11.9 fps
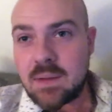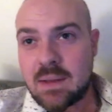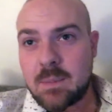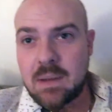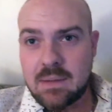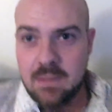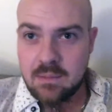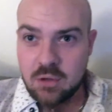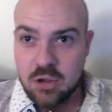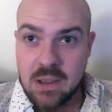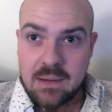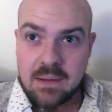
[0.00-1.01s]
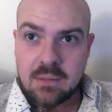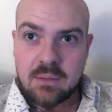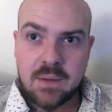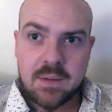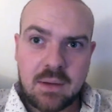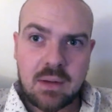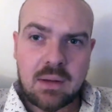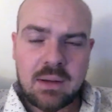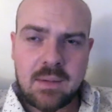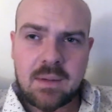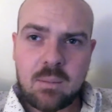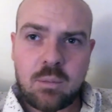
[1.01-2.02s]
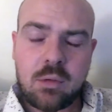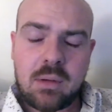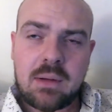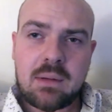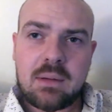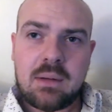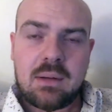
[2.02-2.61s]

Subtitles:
expecting the shedding to start at some point.